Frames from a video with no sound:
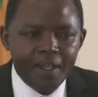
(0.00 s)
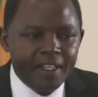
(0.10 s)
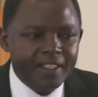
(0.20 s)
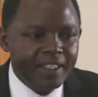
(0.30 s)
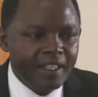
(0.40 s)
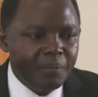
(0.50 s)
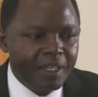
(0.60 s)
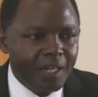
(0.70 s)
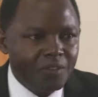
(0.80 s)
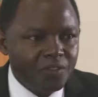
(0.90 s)
it really
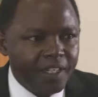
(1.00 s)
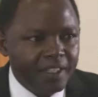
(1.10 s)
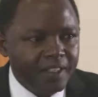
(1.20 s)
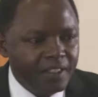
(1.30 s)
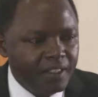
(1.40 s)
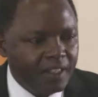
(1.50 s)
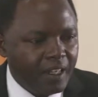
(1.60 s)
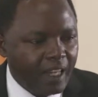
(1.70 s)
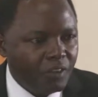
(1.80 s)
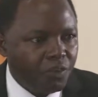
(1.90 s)
becomes very
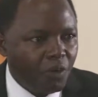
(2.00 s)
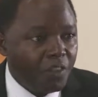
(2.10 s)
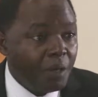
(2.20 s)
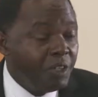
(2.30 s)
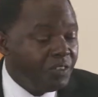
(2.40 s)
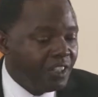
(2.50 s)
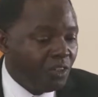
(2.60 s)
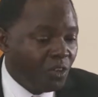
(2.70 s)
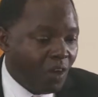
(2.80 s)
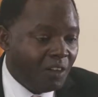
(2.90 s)
hard for them if they
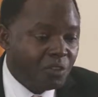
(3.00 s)
don't know